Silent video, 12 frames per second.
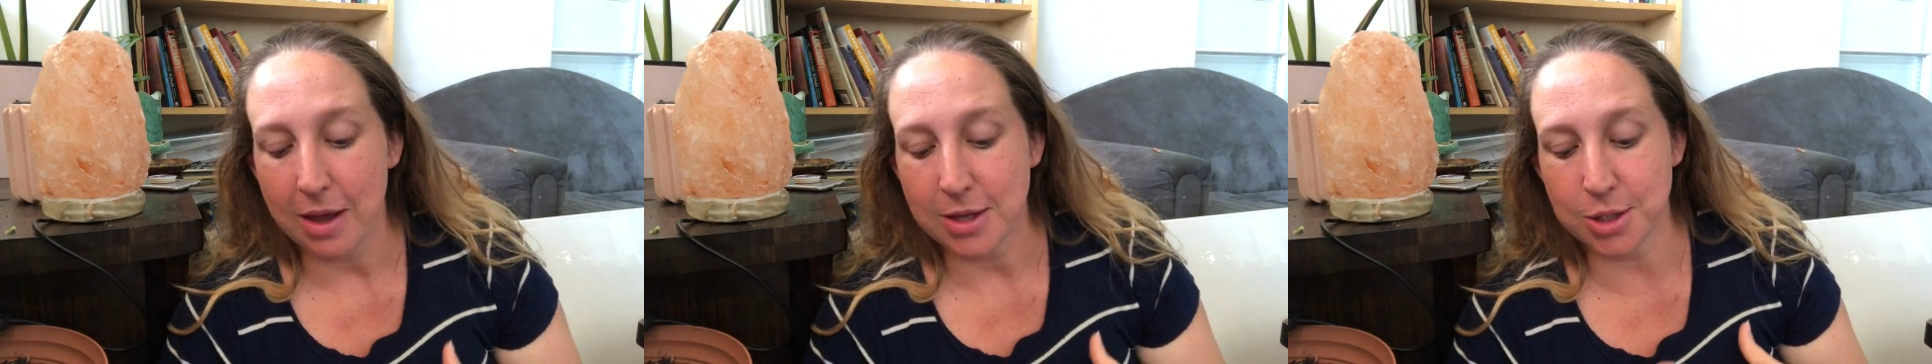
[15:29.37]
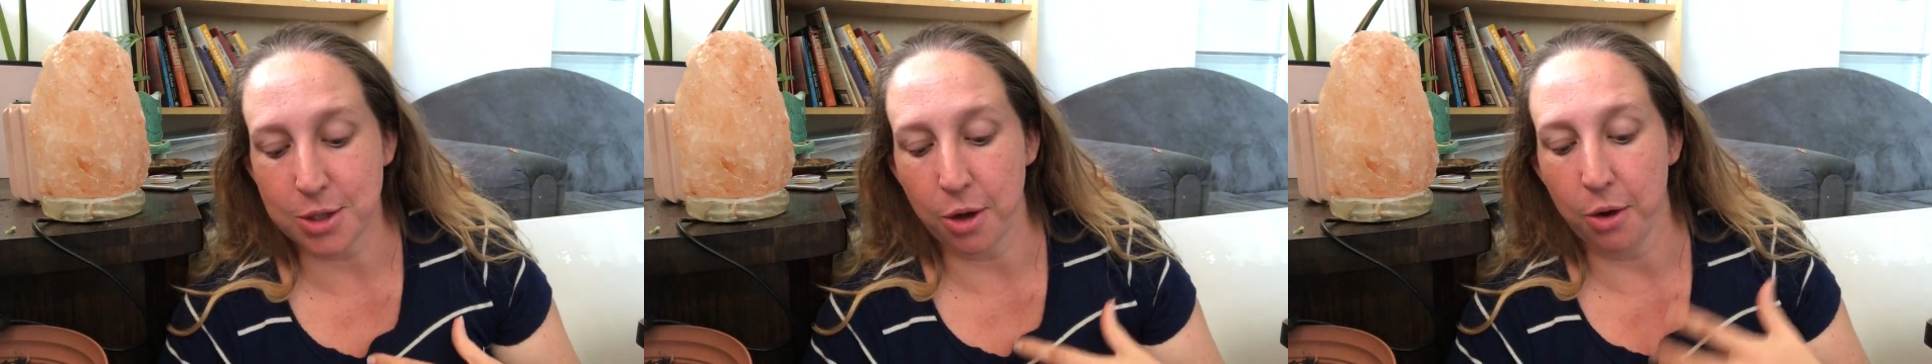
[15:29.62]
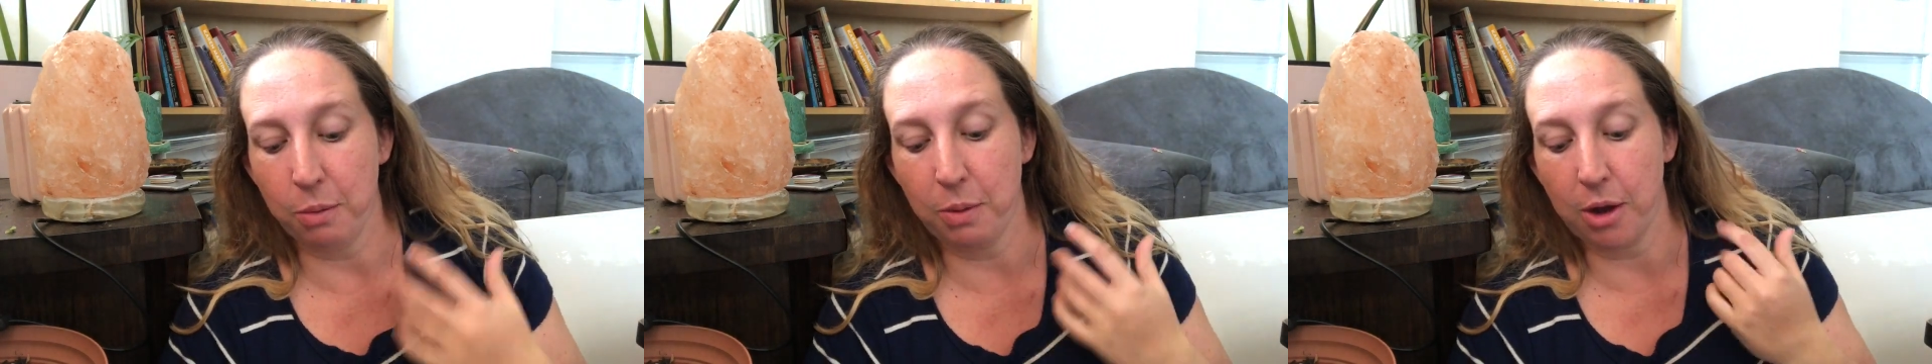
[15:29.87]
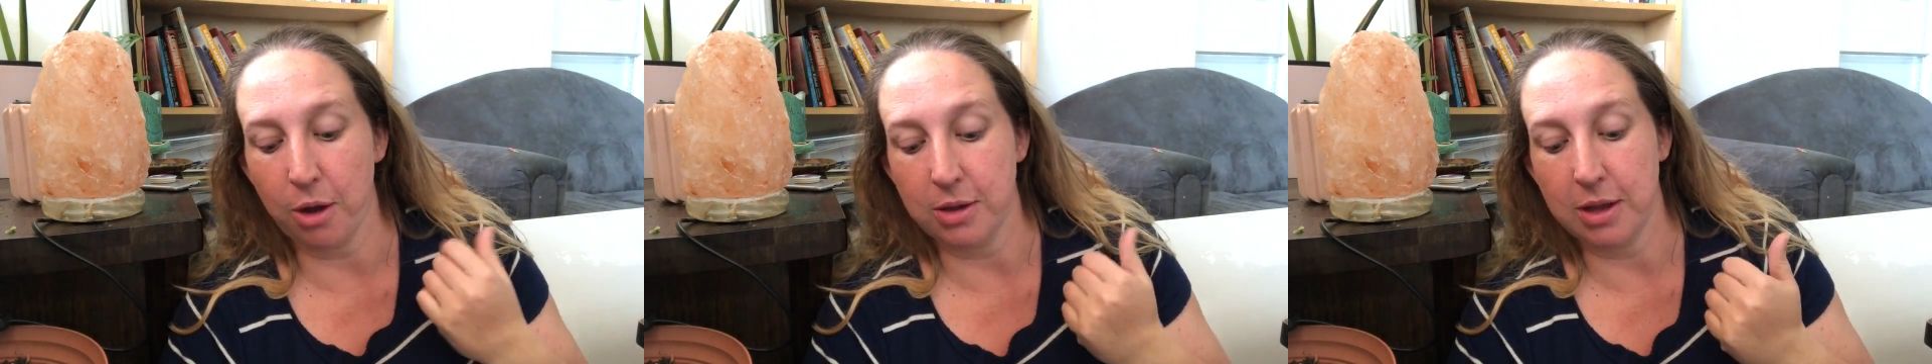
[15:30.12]
So
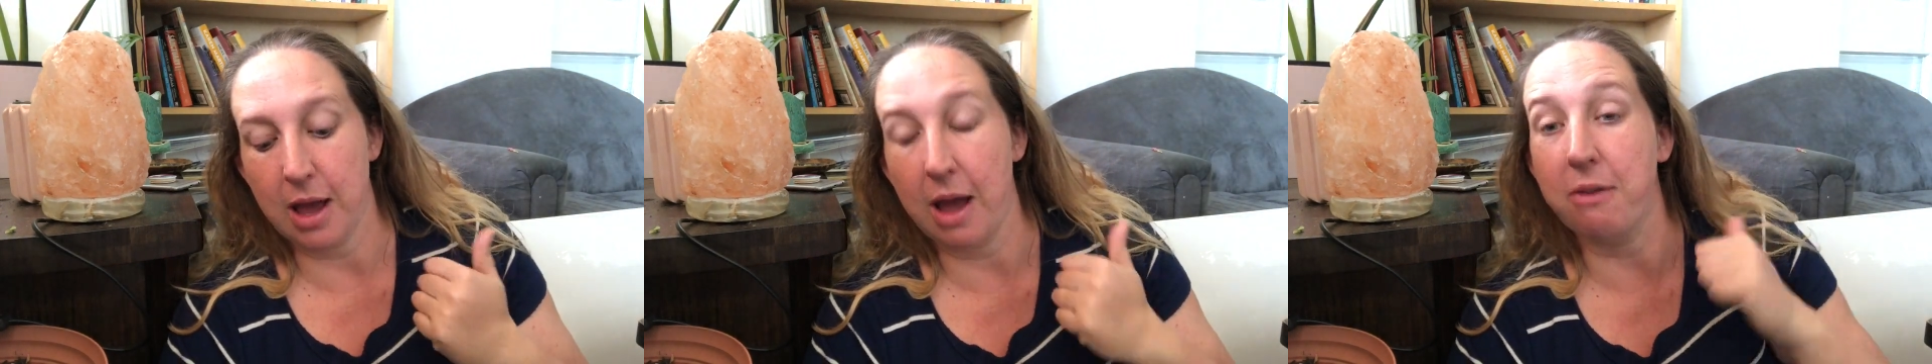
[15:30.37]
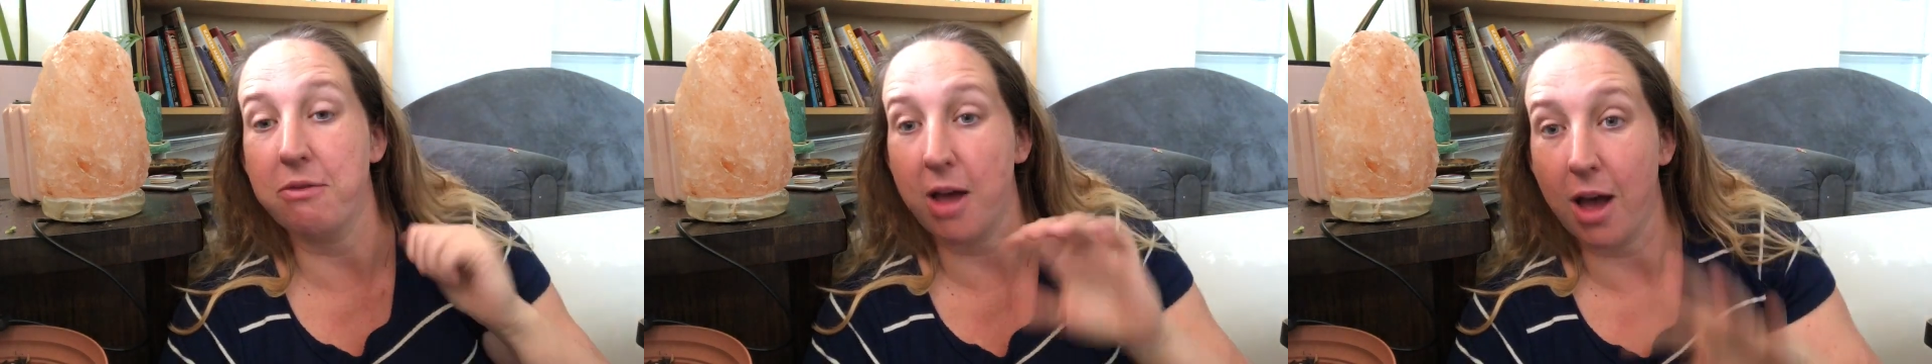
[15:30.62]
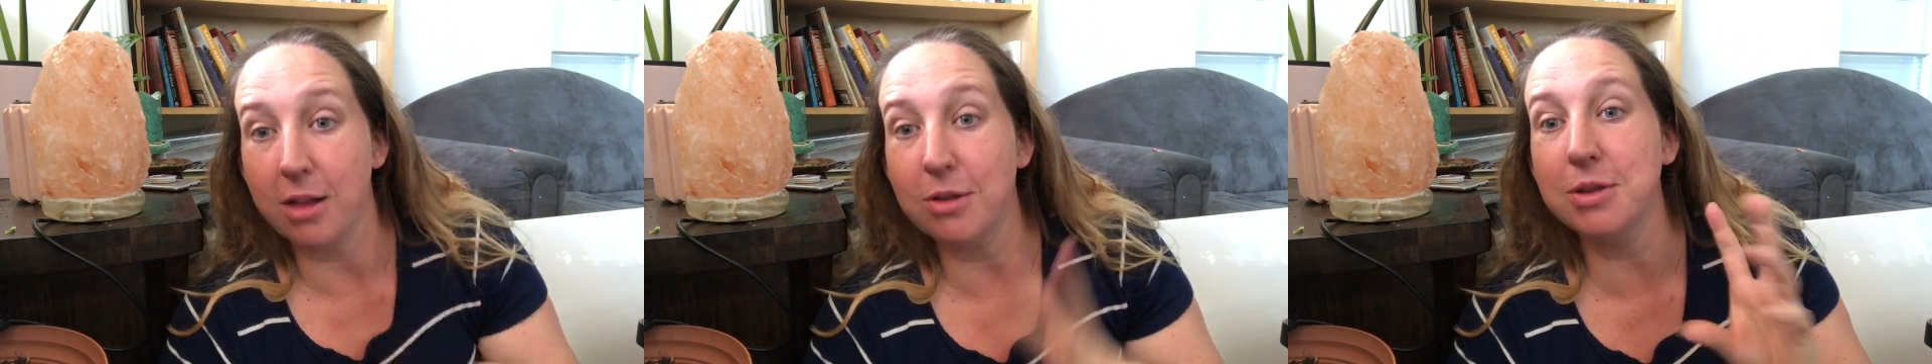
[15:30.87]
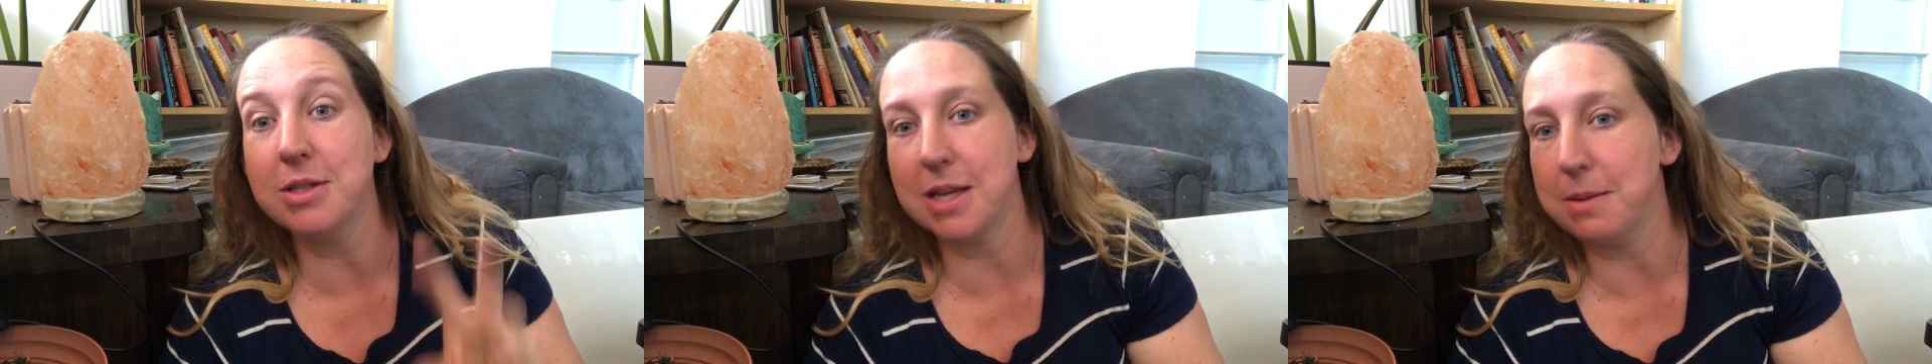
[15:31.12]
we're going to have the
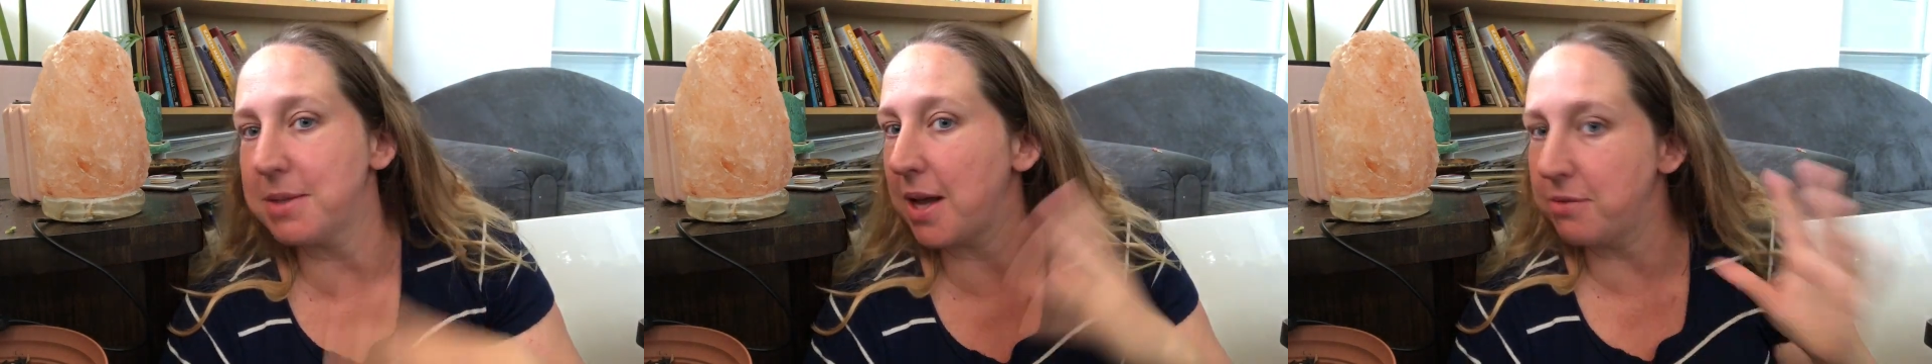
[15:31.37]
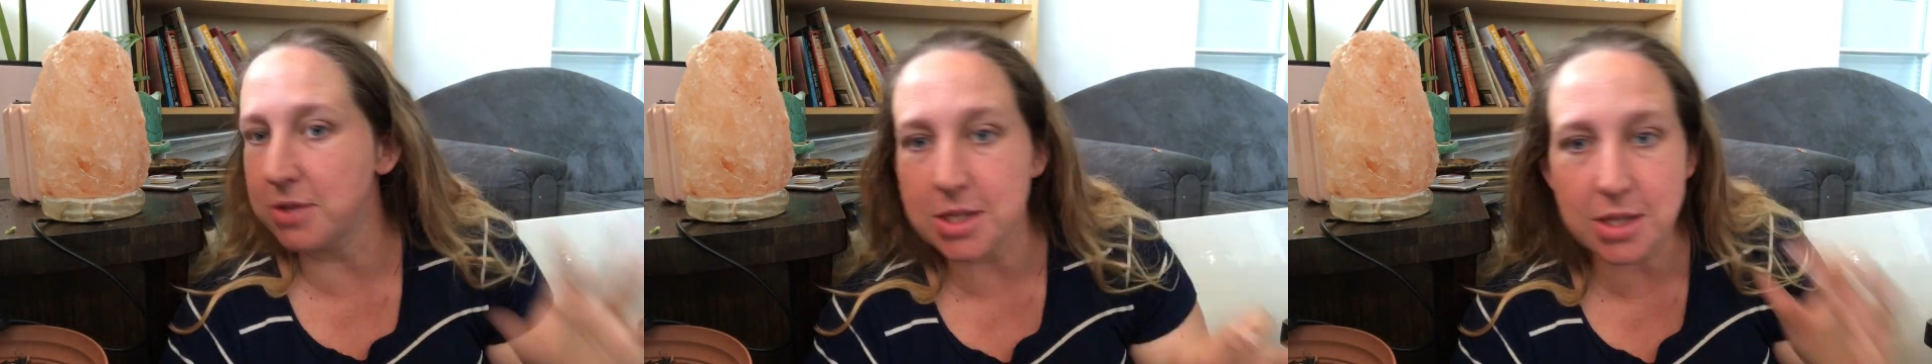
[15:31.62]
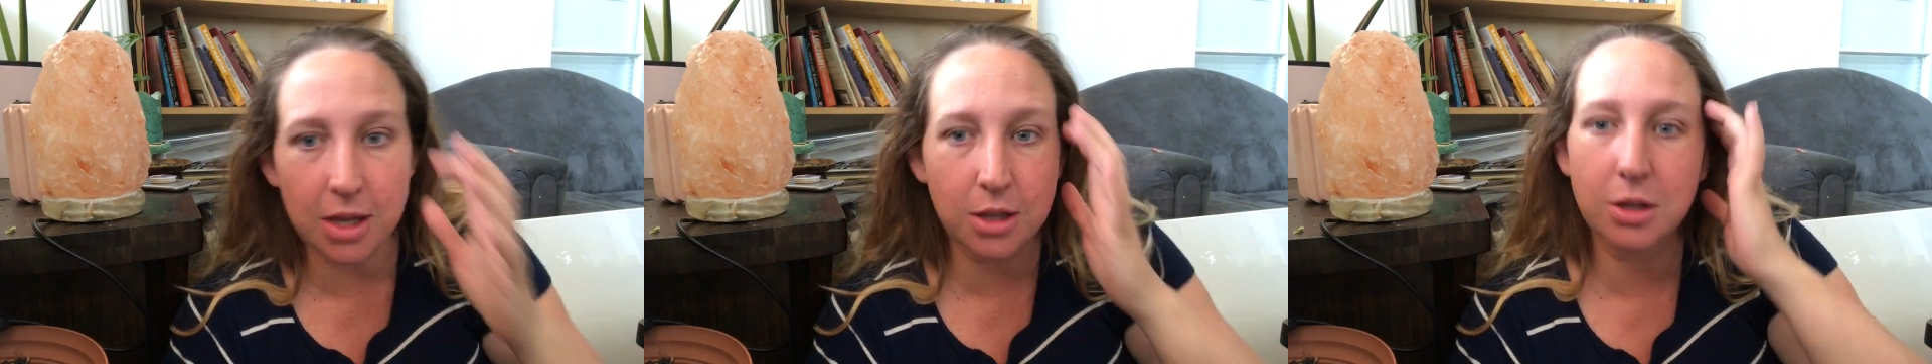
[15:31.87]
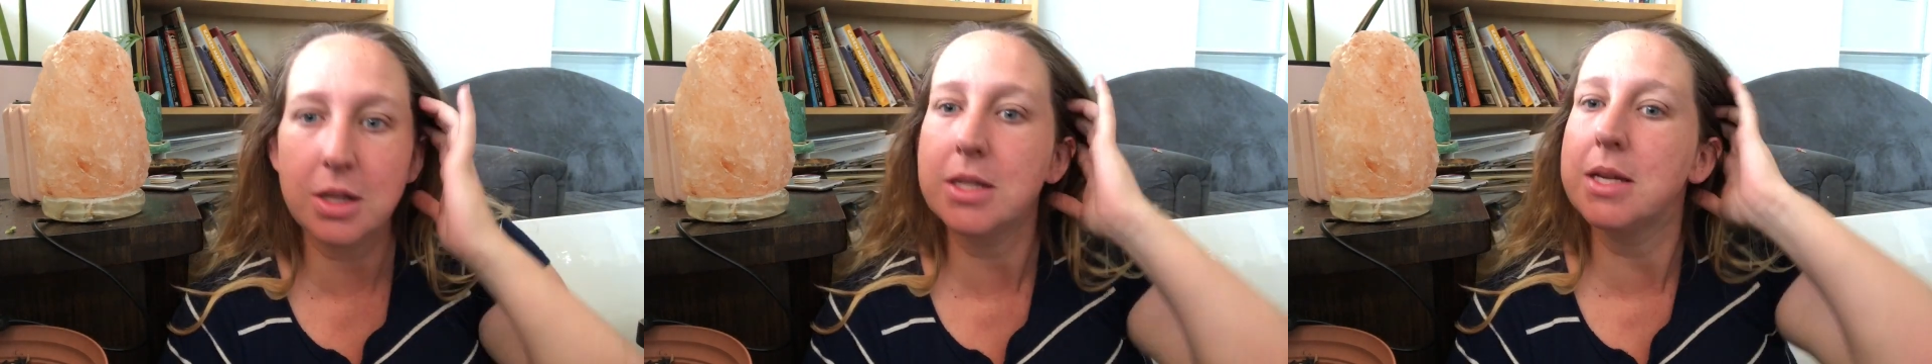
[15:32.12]
challah and dips. Haven't decided
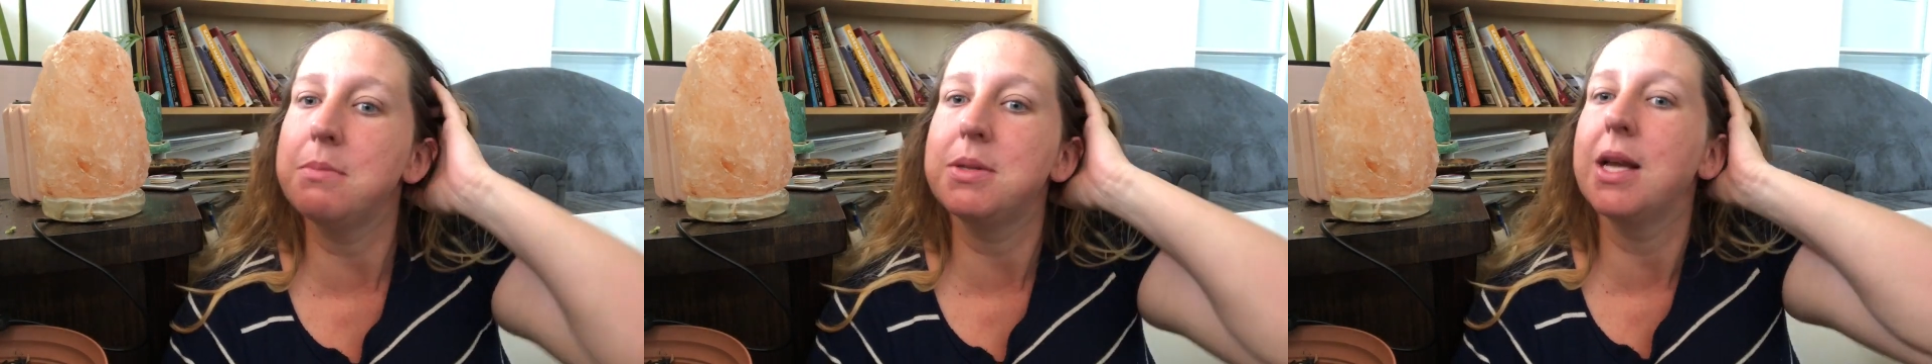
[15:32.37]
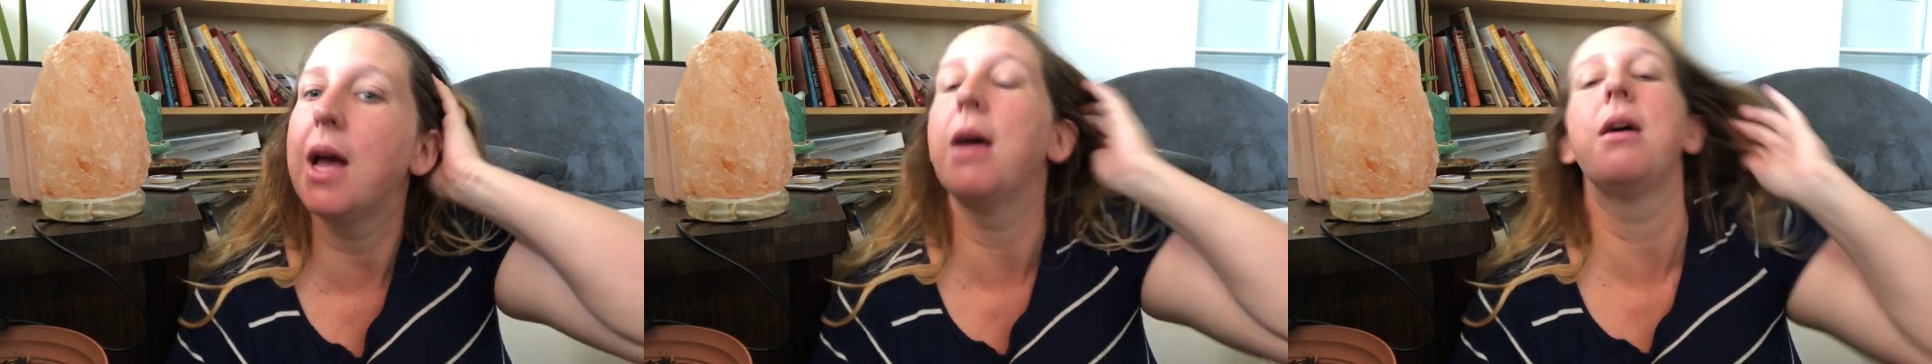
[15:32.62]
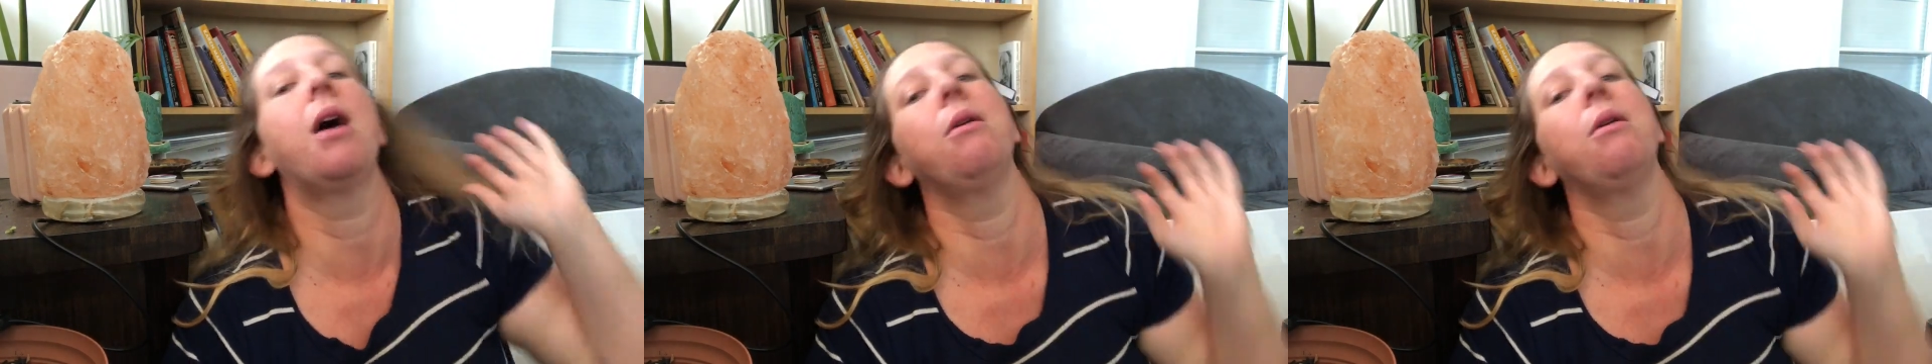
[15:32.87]
on the dips yet.